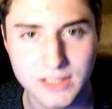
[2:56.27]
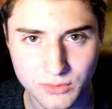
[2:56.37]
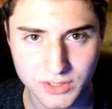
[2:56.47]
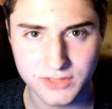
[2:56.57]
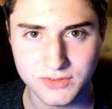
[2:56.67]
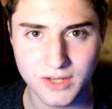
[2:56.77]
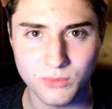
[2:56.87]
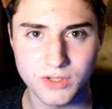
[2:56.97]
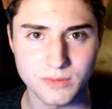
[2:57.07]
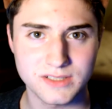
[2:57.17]
I don't want to use that
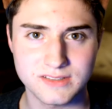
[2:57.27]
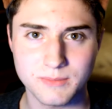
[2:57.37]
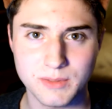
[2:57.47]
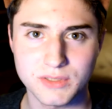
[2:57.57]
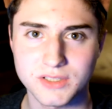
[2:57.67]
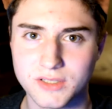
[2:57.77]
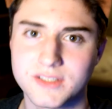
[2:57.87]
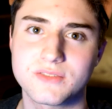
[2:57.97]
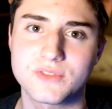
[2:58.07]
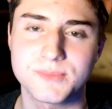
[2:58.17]
word because that might be a little
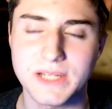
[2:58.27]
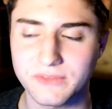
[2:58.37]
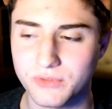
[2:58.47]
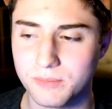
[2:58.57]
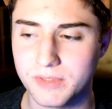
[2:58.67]
disrespectful.